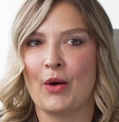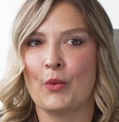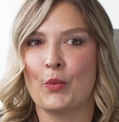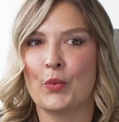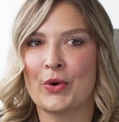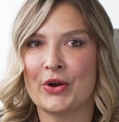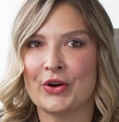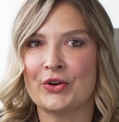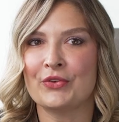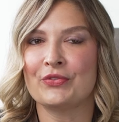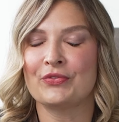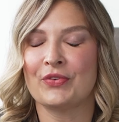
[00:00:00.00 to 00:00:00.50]

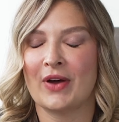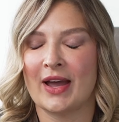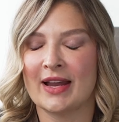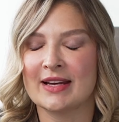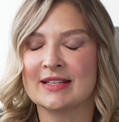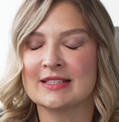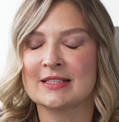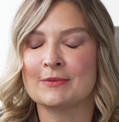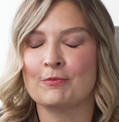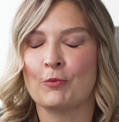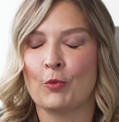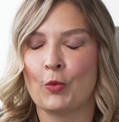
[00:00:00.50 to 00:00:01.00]
we're
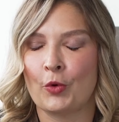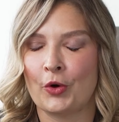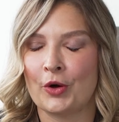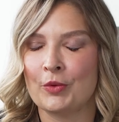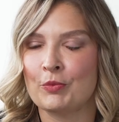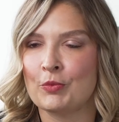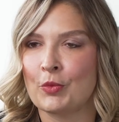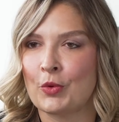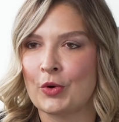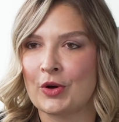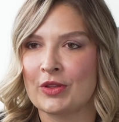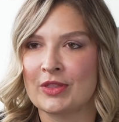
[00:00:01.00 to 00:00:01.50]
finding more
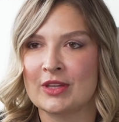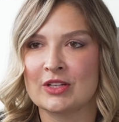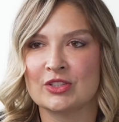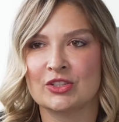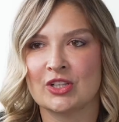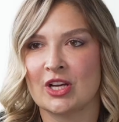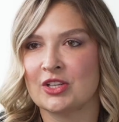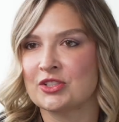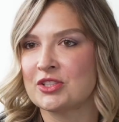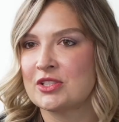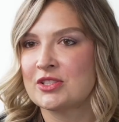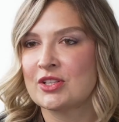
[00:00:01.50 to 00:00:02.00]
and more that
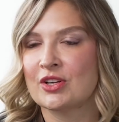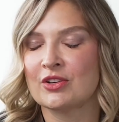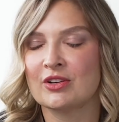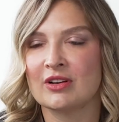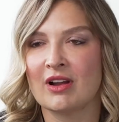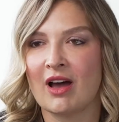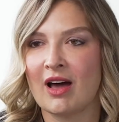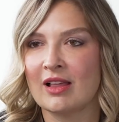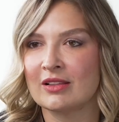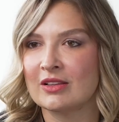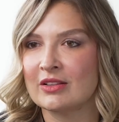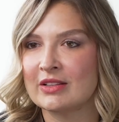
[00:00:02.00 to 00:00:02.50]
judges are
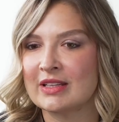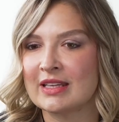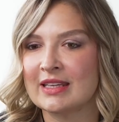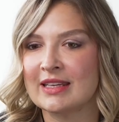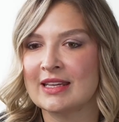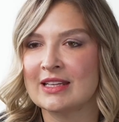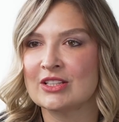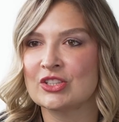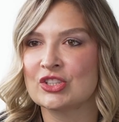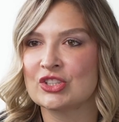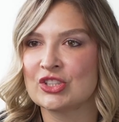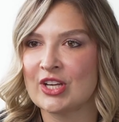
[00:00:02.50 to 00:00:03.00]
not
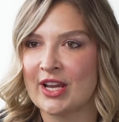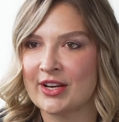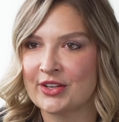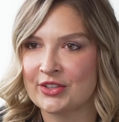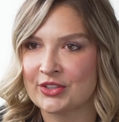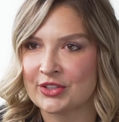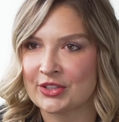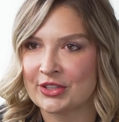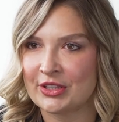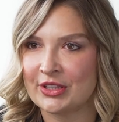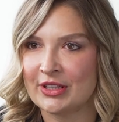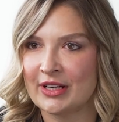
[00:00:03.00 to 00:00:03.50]
looking at
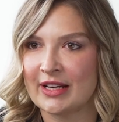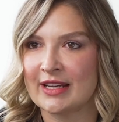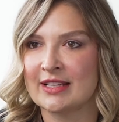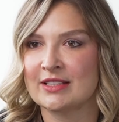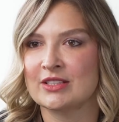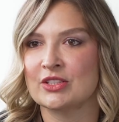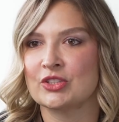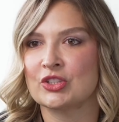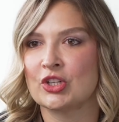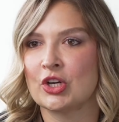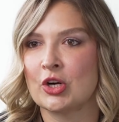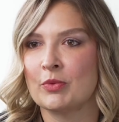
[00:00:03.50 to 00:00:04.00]
gender in
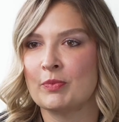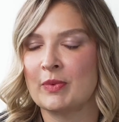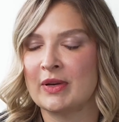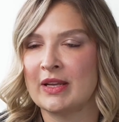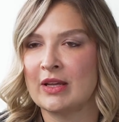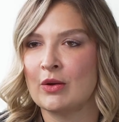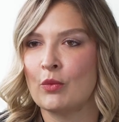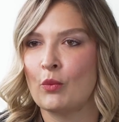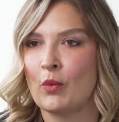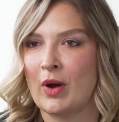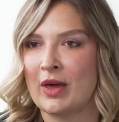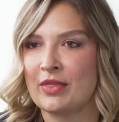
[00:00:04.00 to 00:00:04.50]

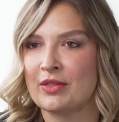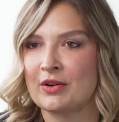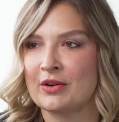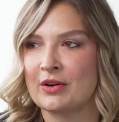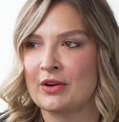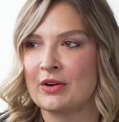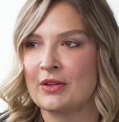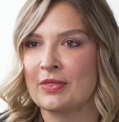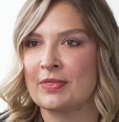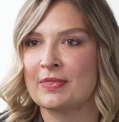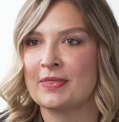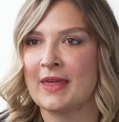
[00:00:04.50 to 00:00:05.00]
determining
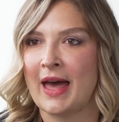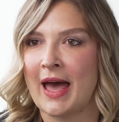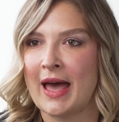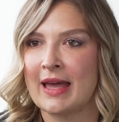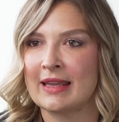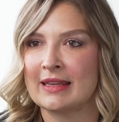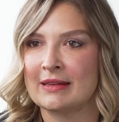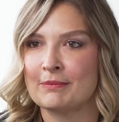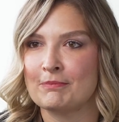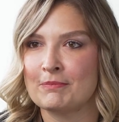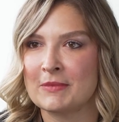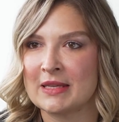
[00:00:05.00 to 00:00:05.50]
whether
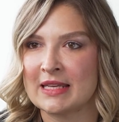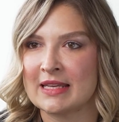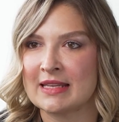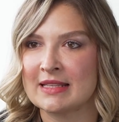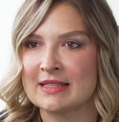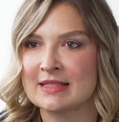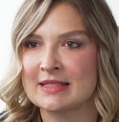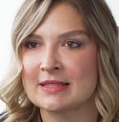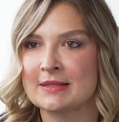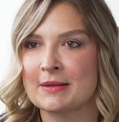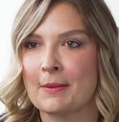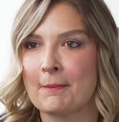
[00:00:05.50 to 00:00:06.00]
that
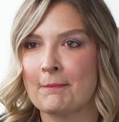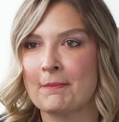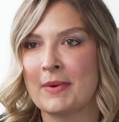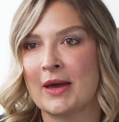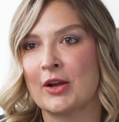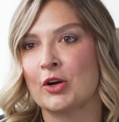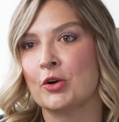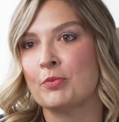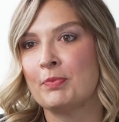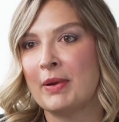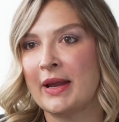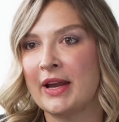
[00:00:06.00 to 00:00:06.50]
means
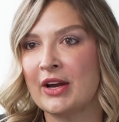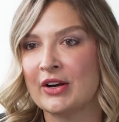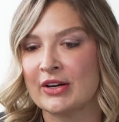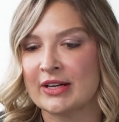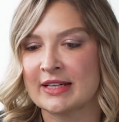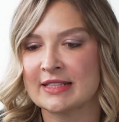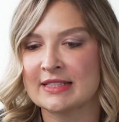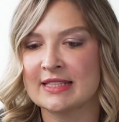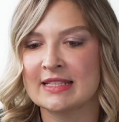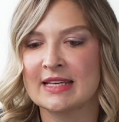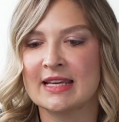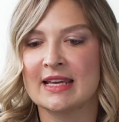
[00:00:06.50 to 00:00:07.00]
better
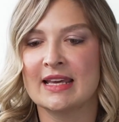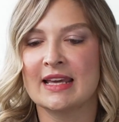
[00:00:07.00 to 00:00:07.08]
parent.